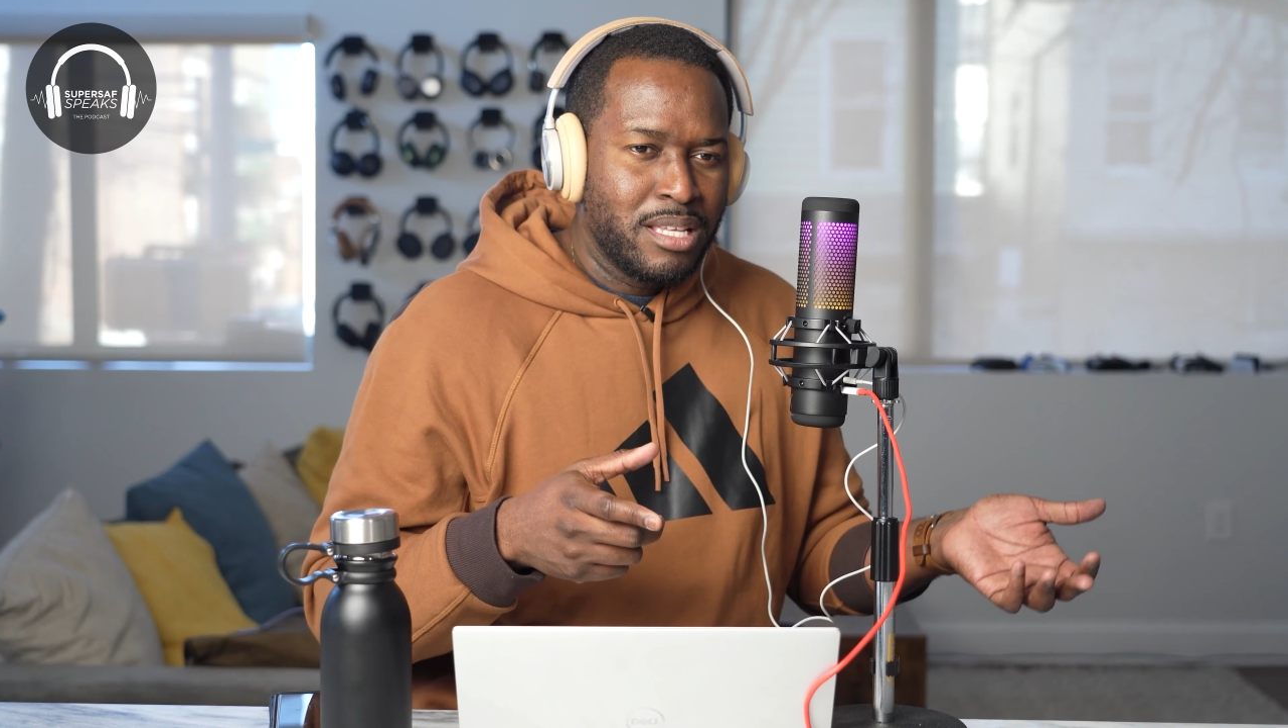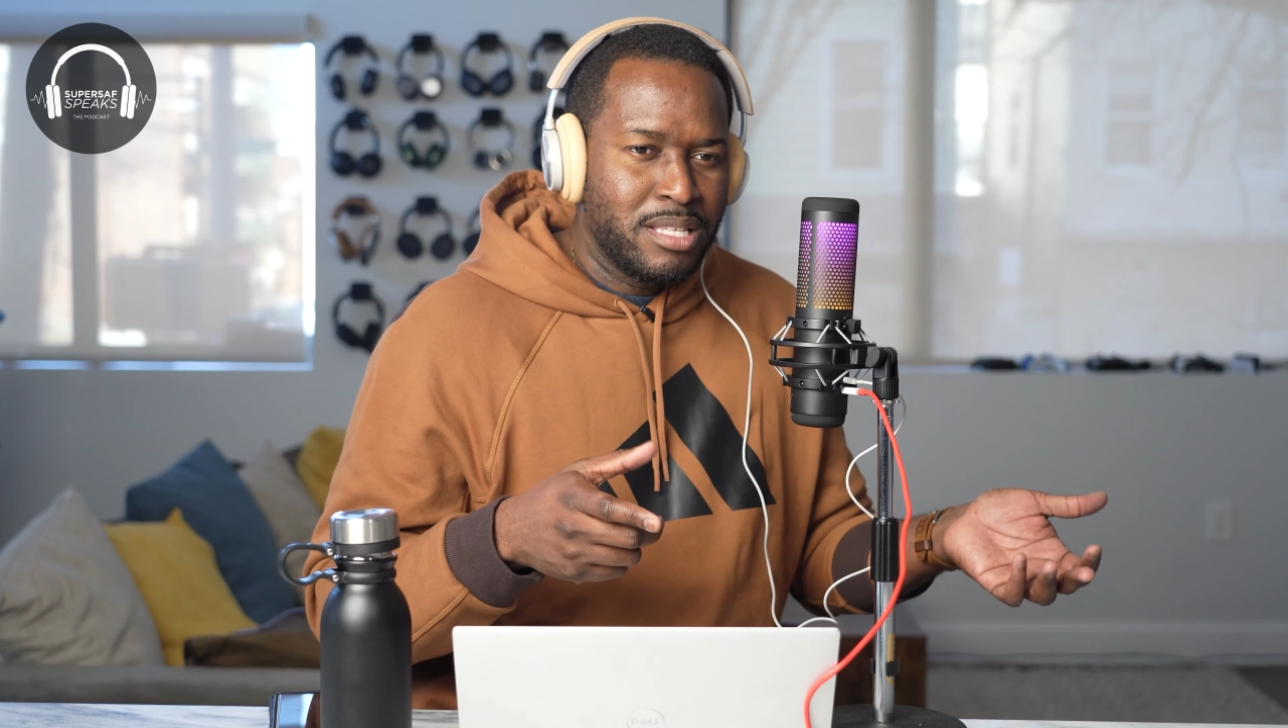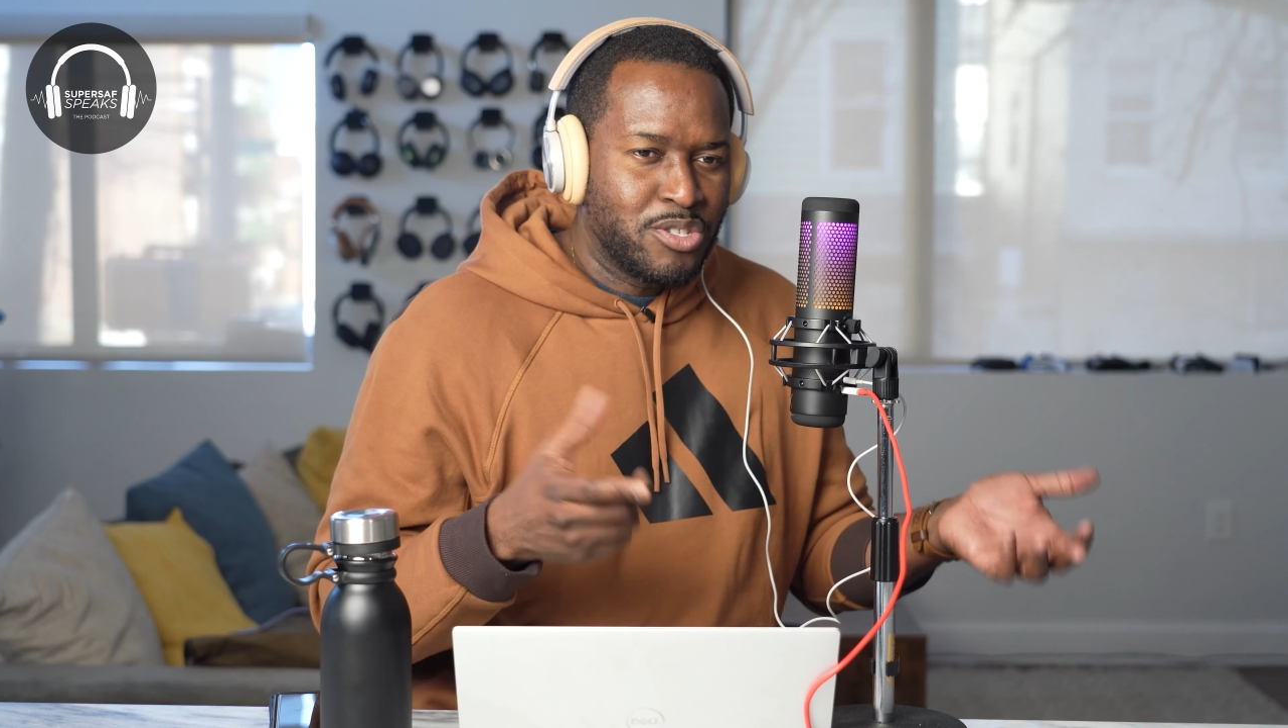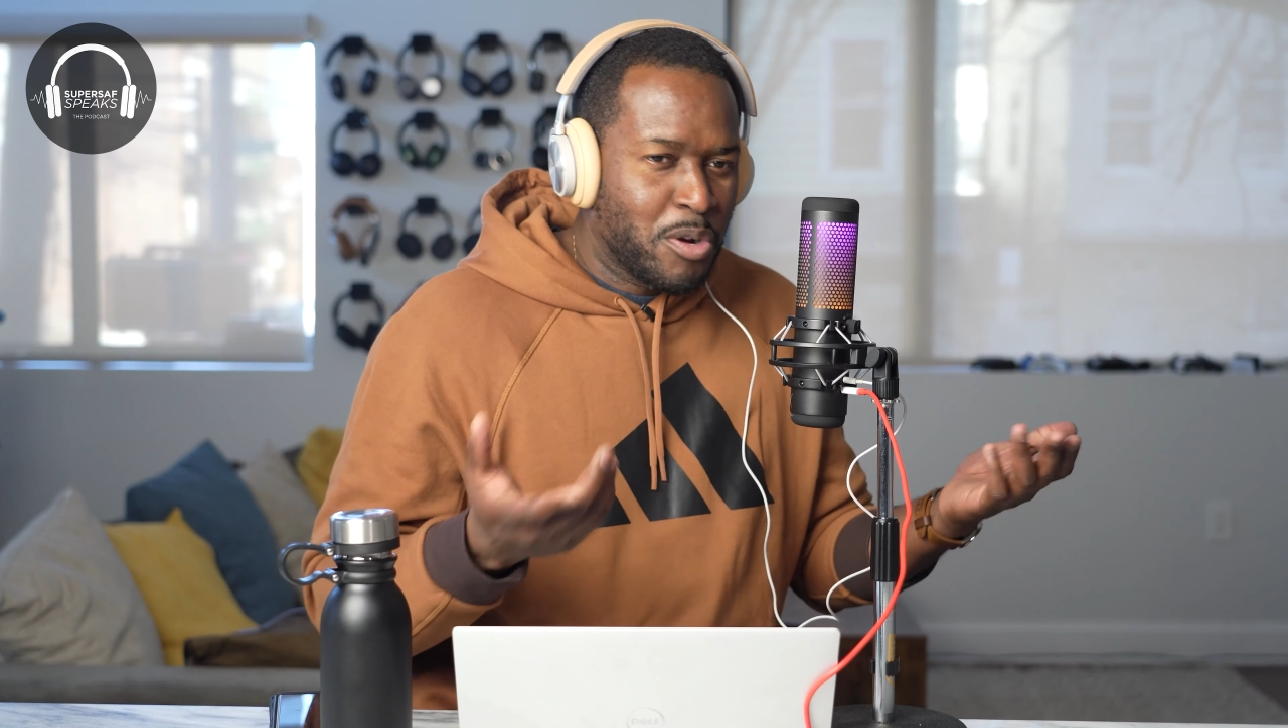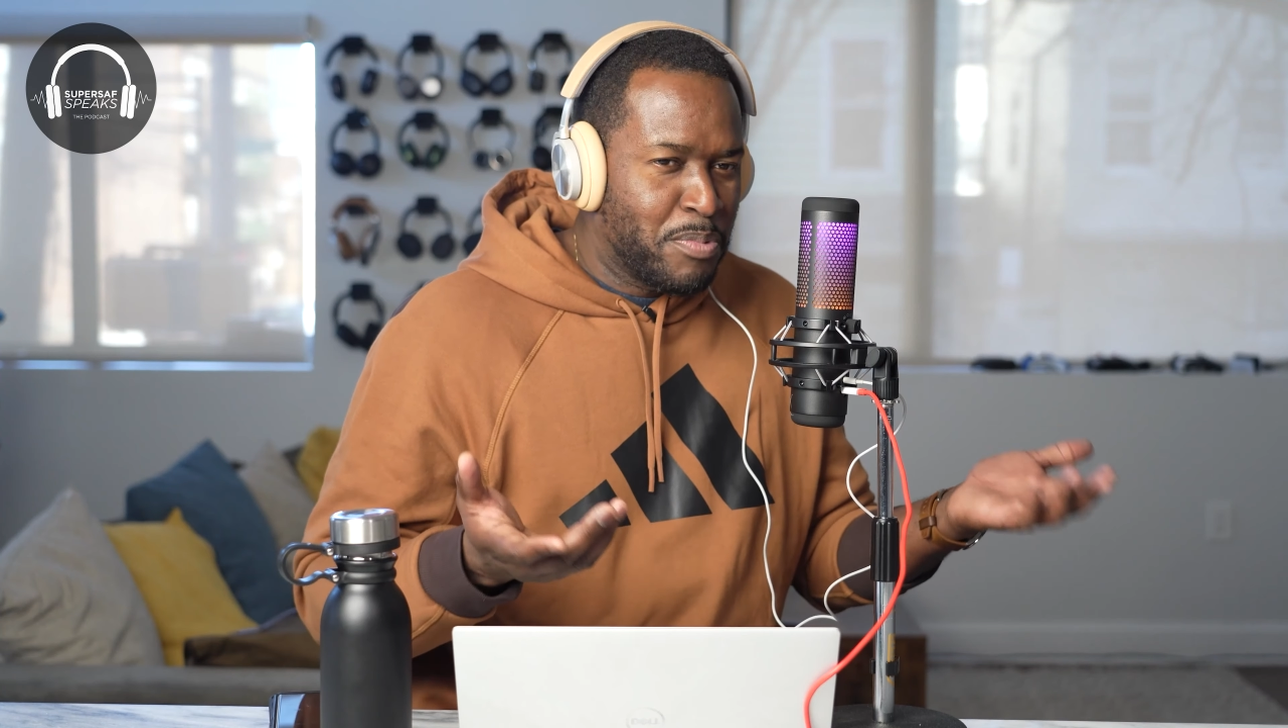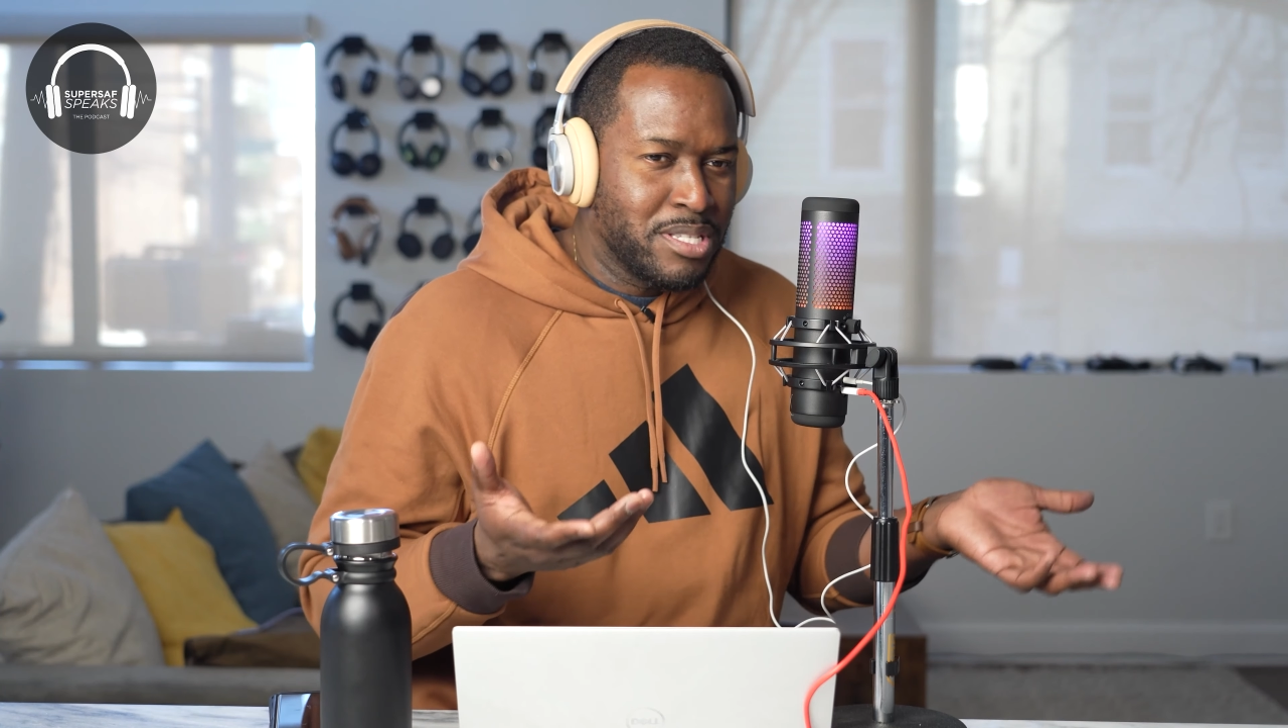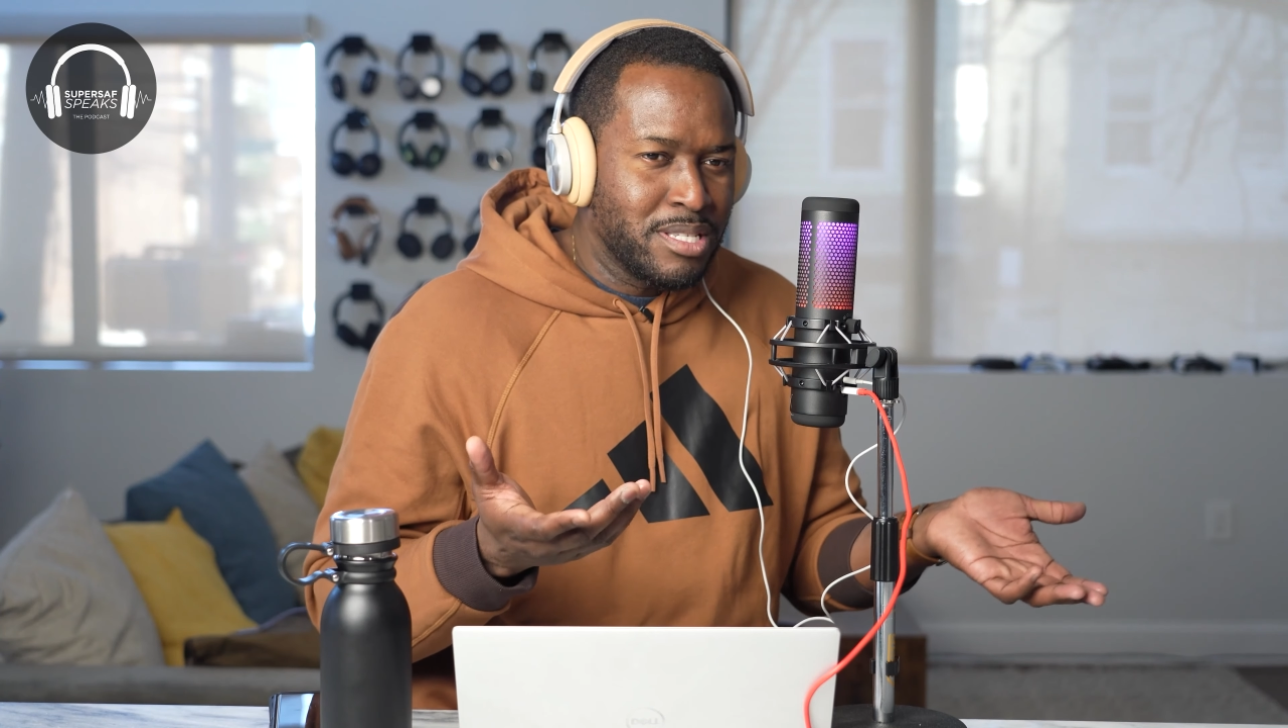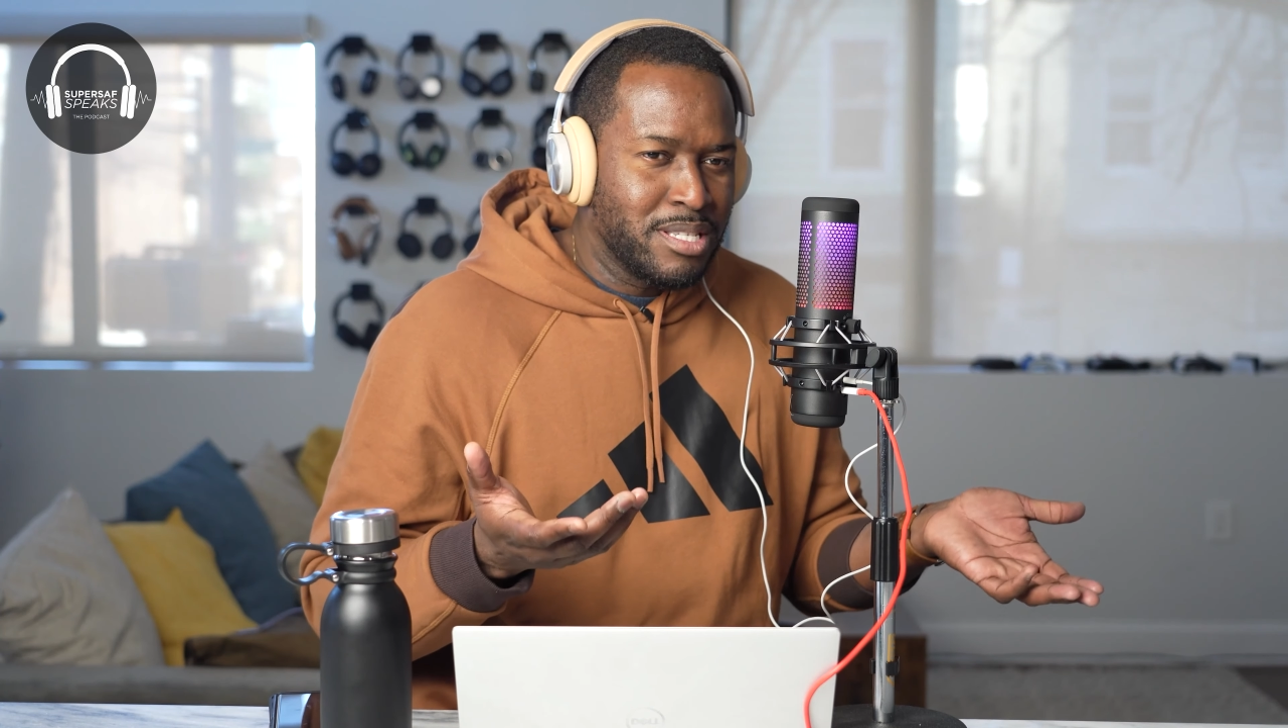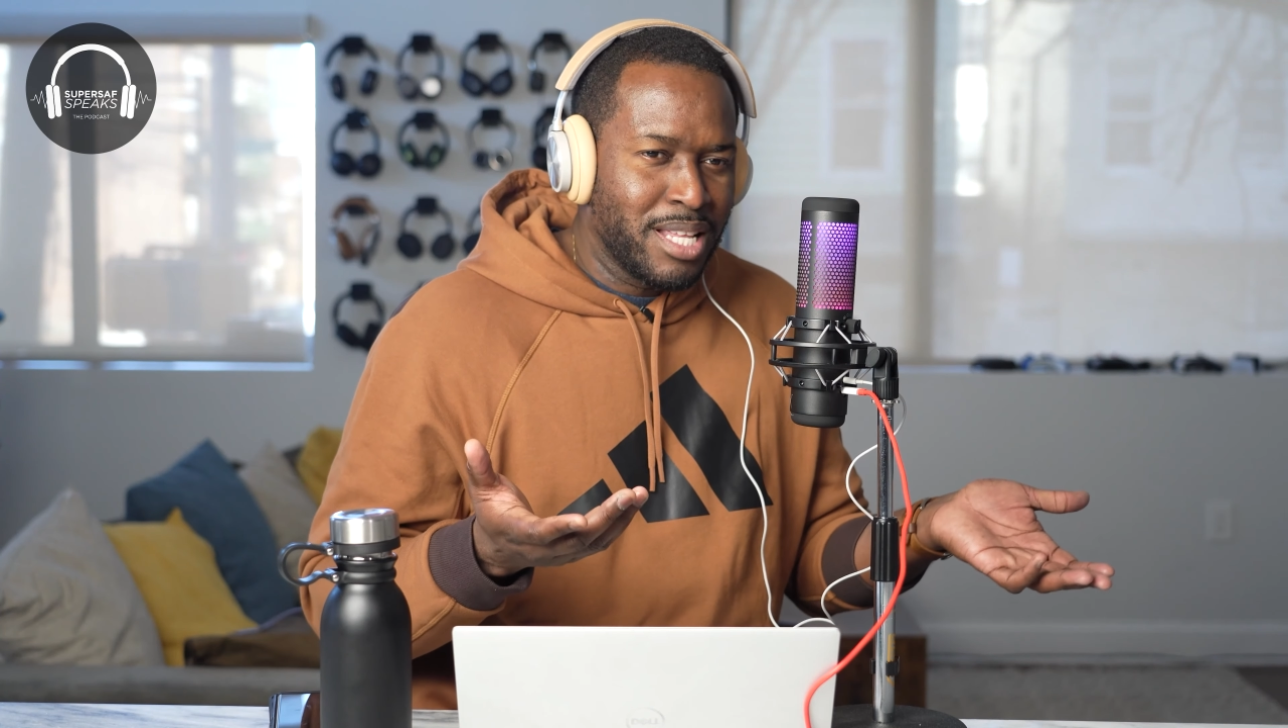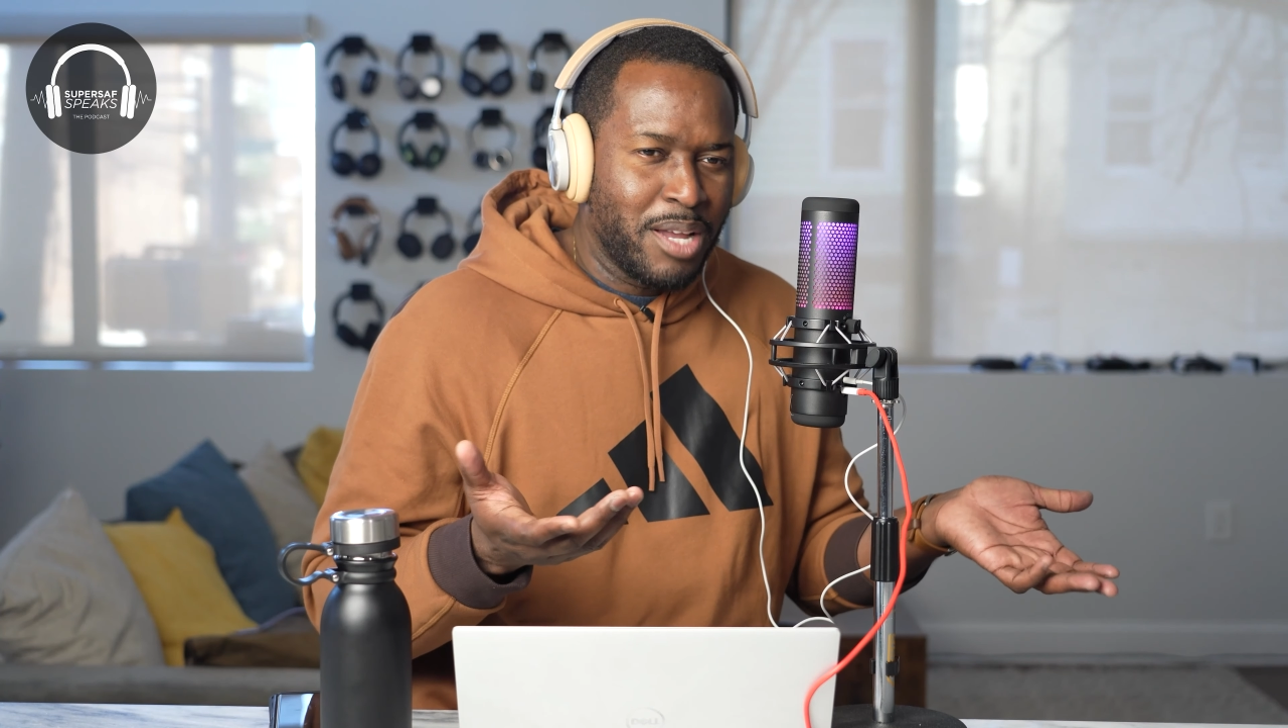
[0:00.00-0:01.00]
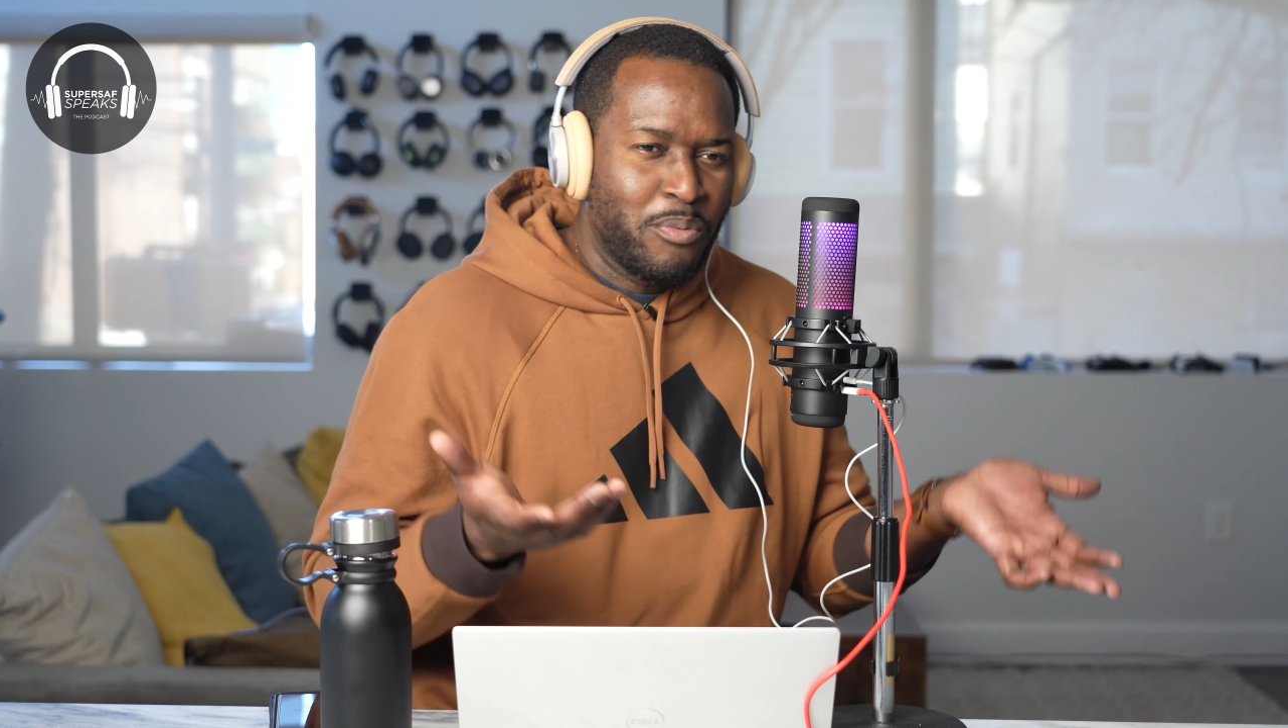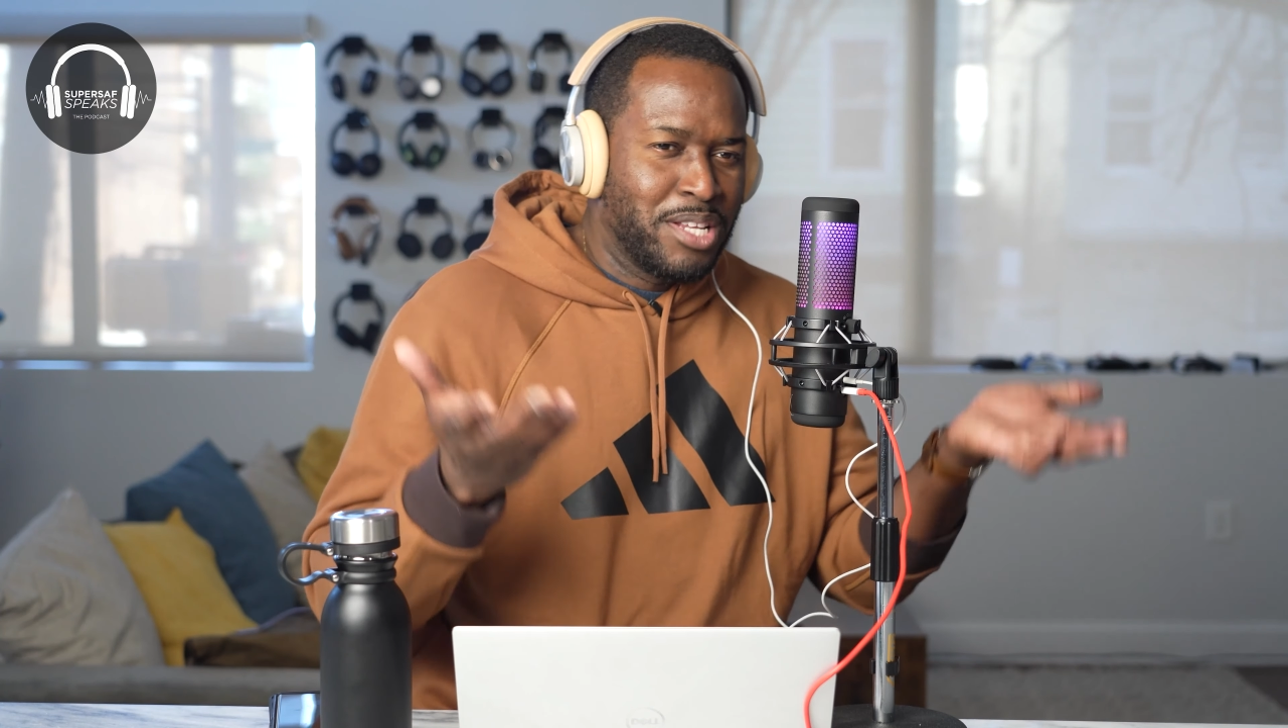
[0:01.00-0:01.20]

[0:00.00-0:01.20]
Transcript: the truck person is still like,